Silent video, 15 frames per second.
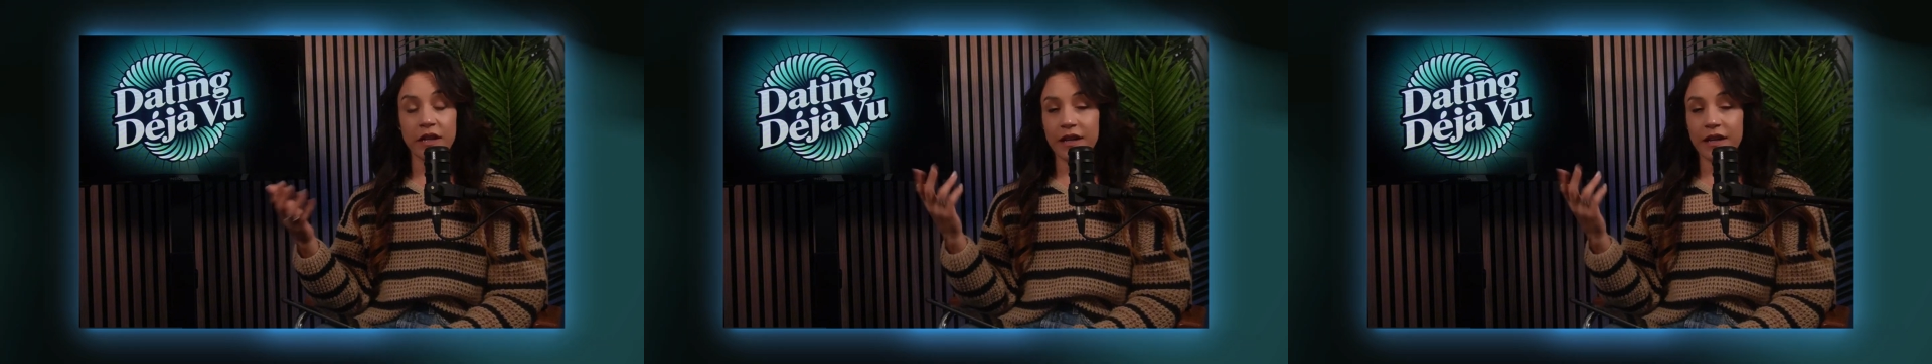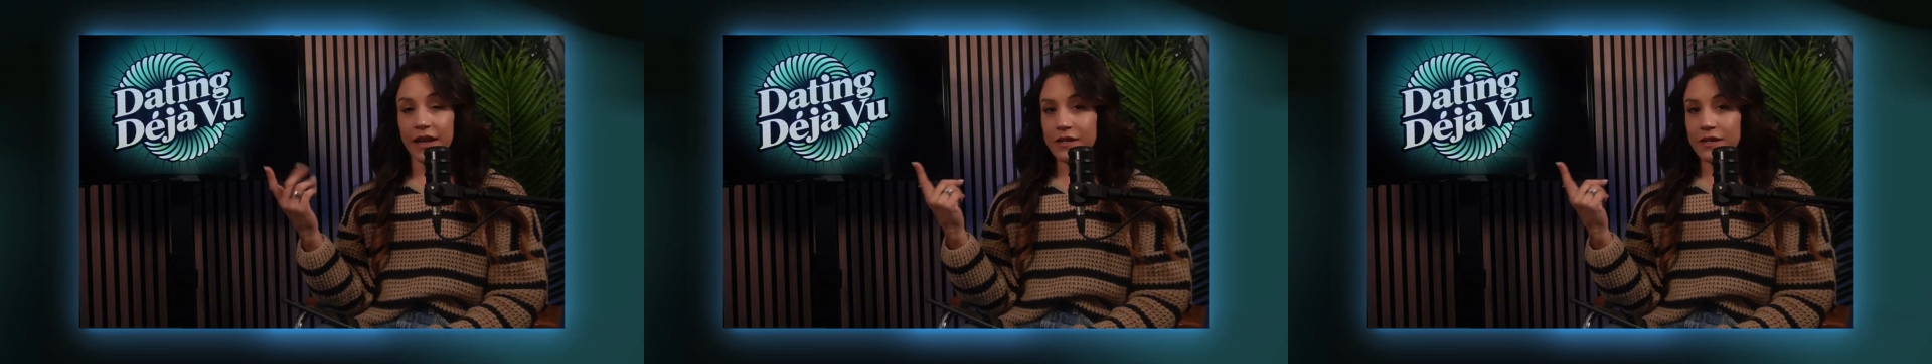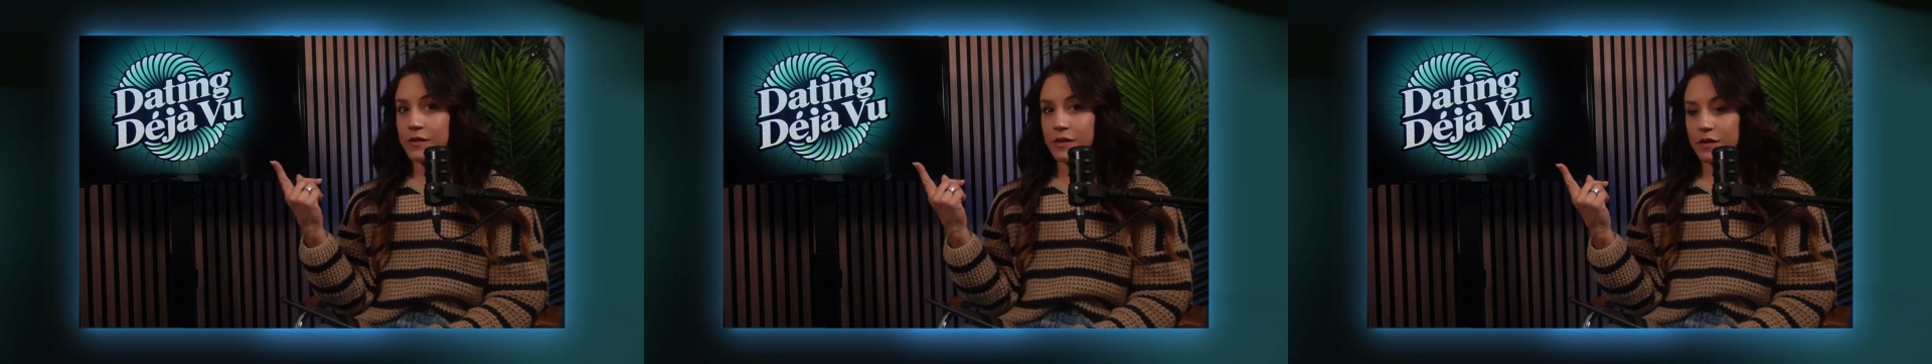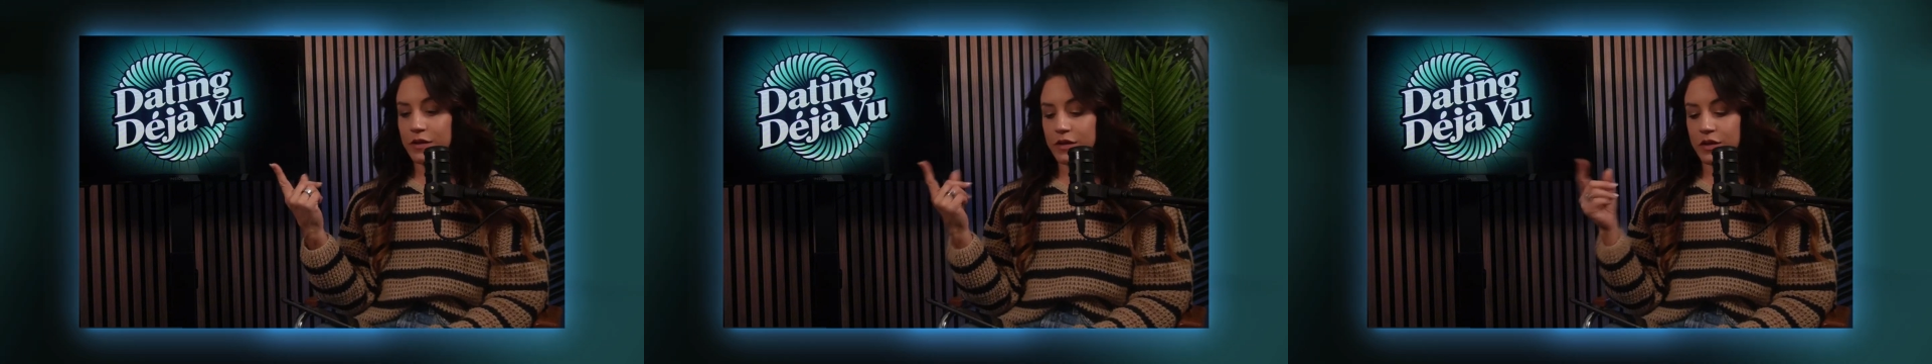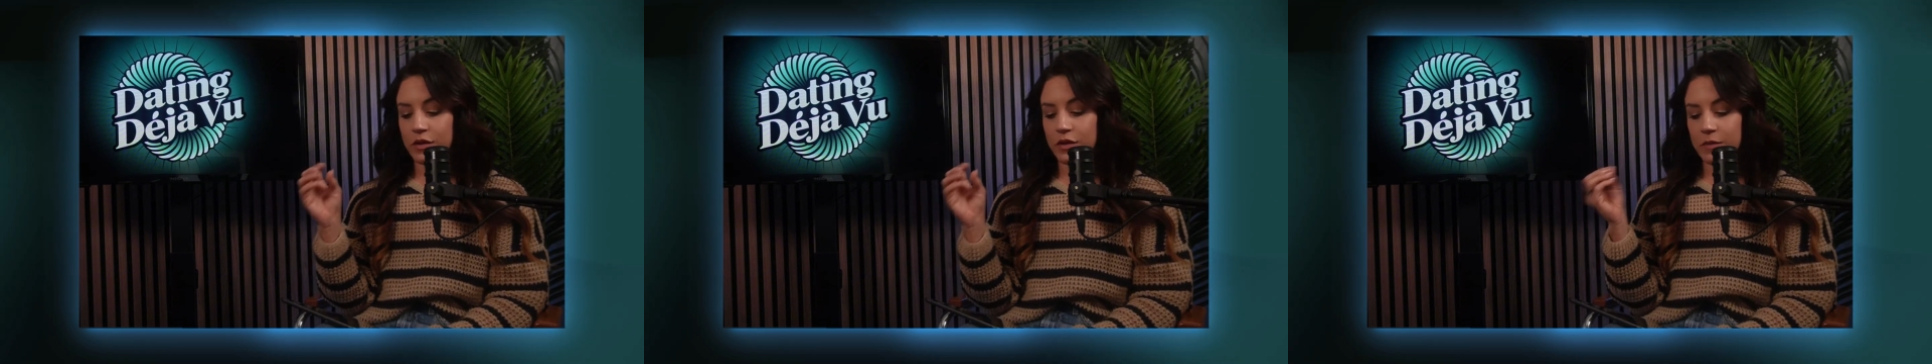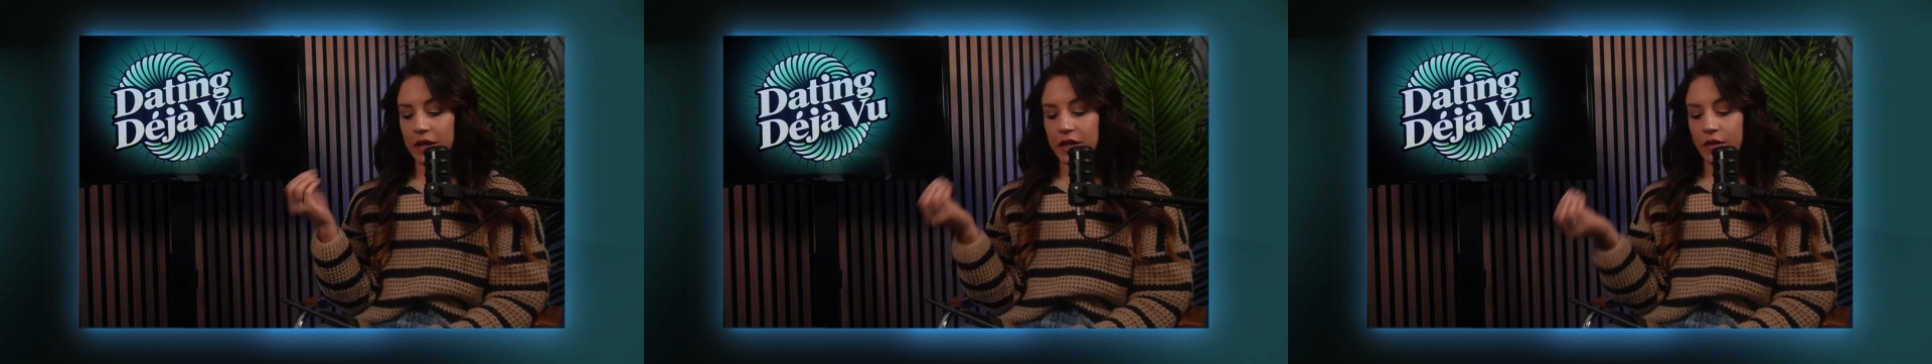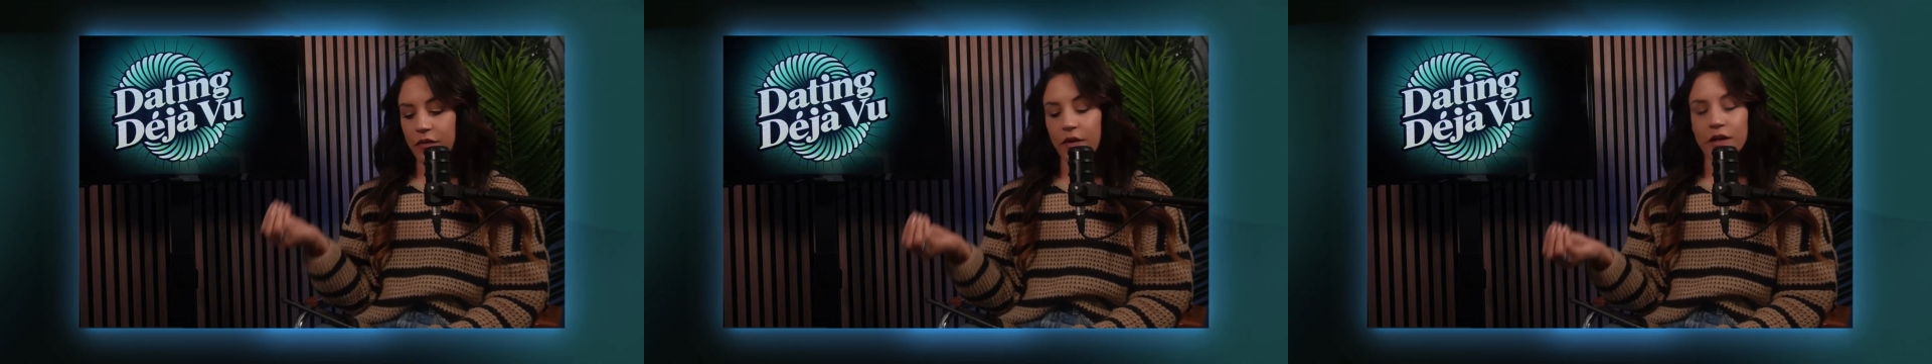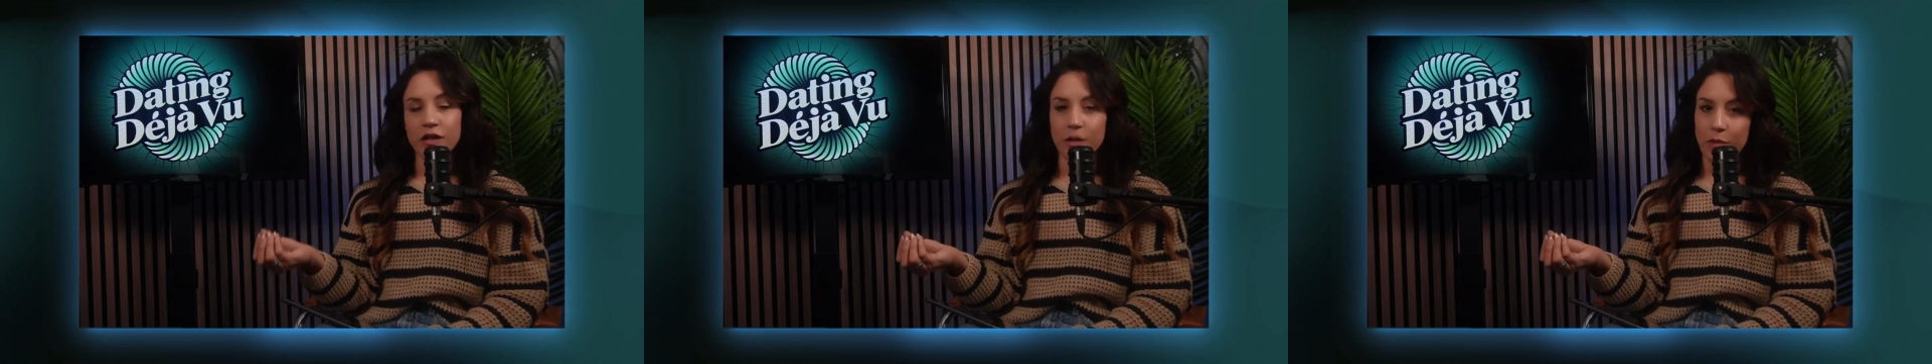guys, you can do this too, is make it a
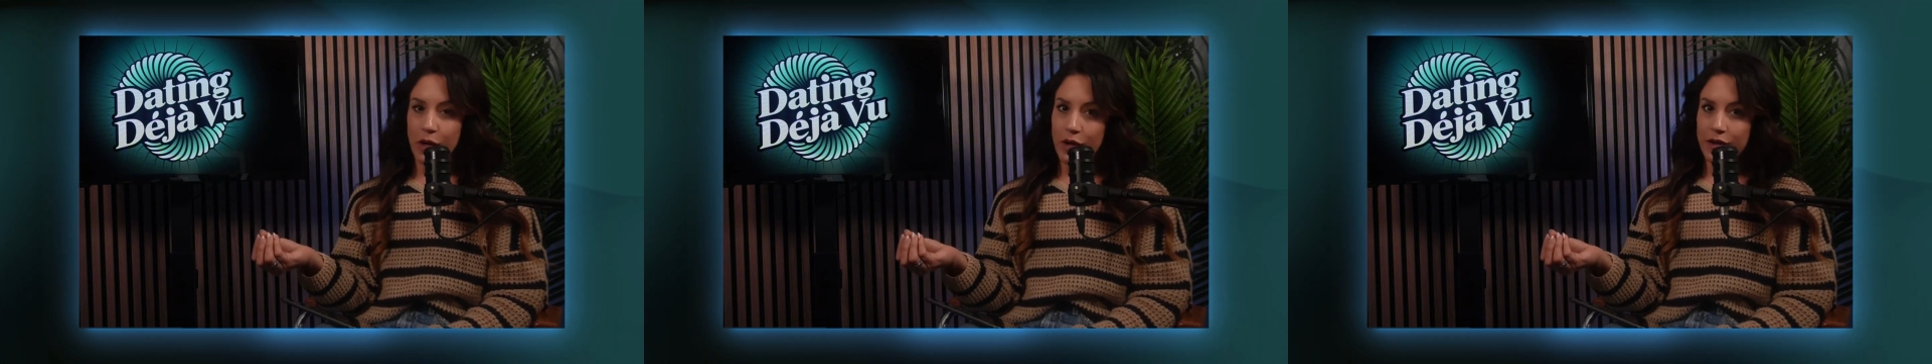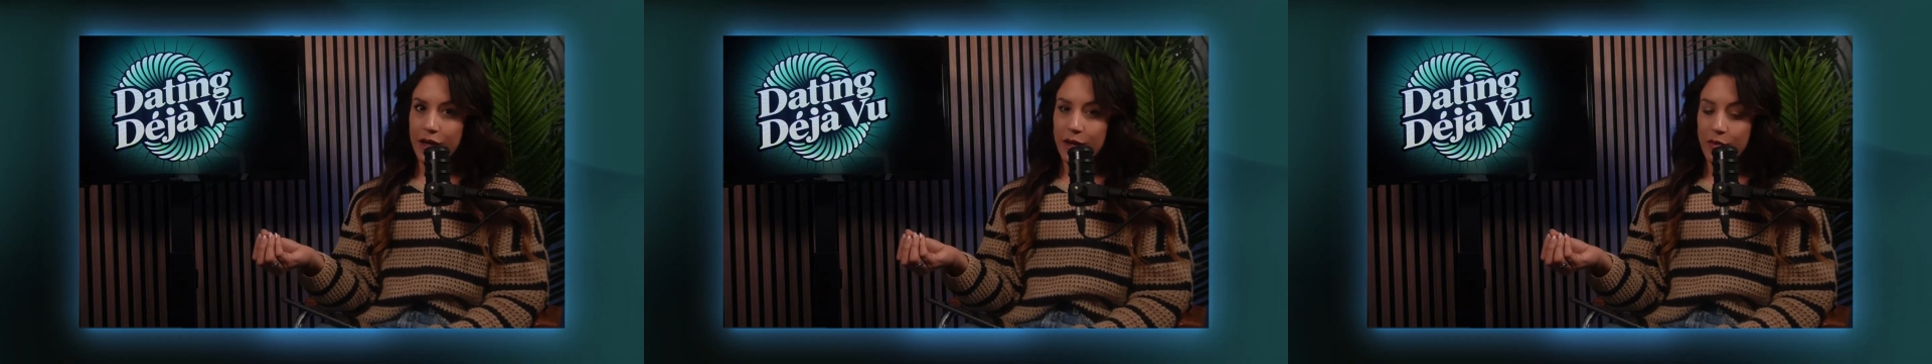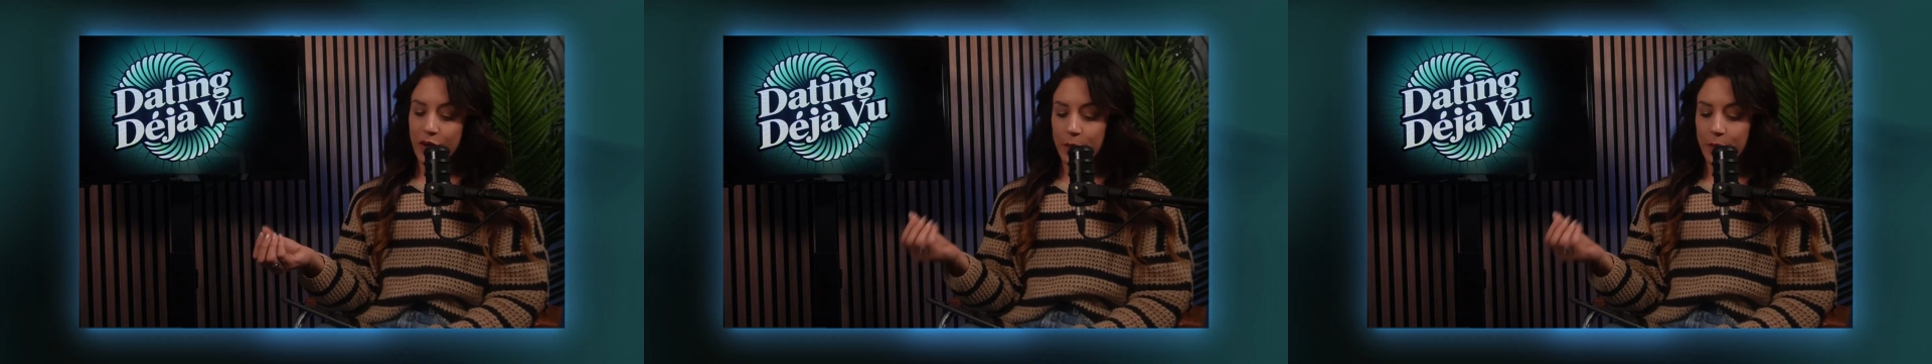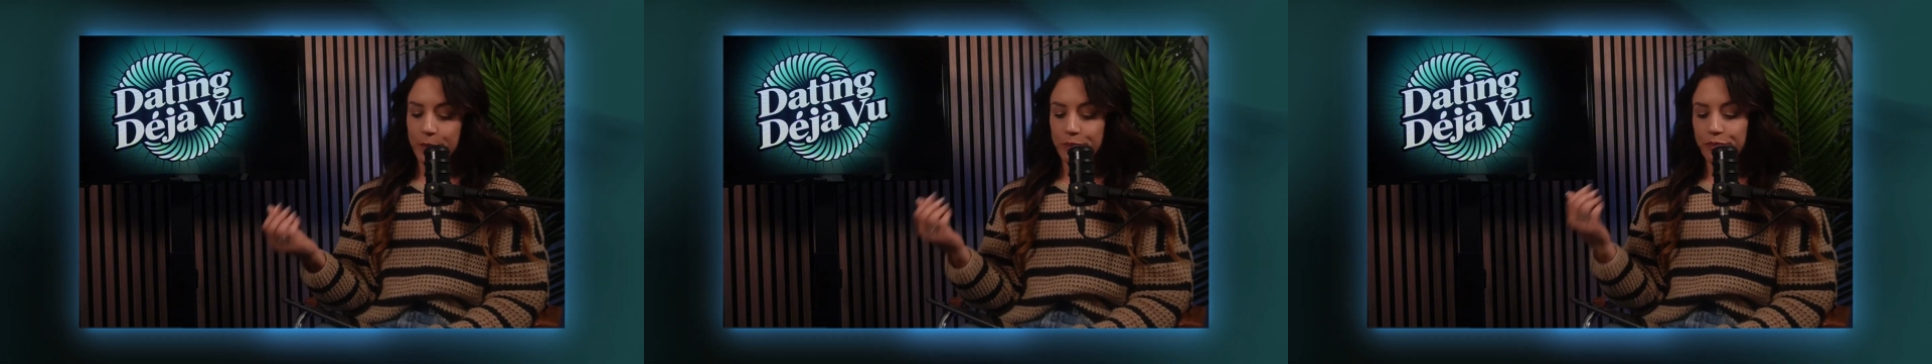friendship holiday, right?